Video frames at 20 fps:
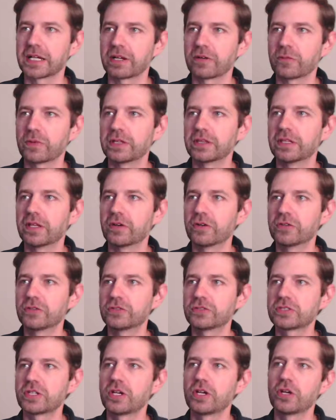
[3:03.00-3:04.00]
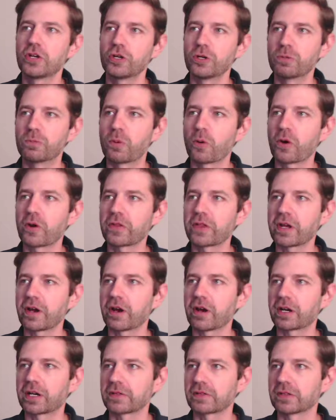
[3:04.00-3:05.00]
And when those who bore the
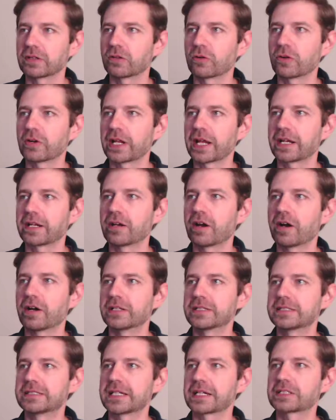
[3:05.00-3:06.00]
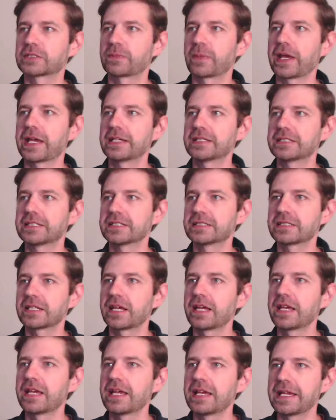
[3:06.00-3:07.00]
ark of the Lord had gone six paces,
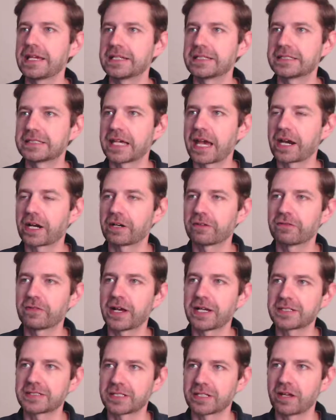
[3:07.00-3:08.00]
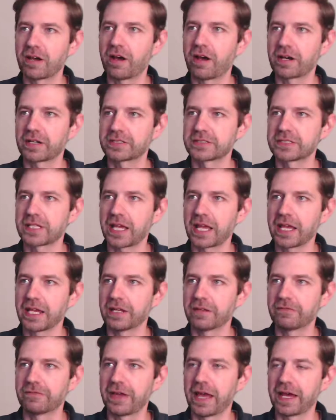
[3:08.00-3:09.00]
he sacrificed an ox
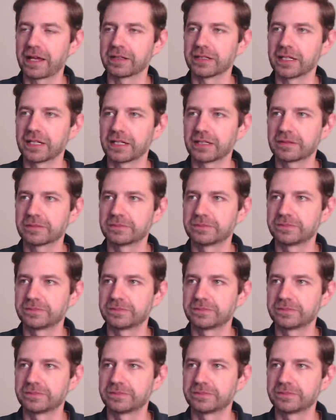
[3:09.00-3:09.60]
and a fatling.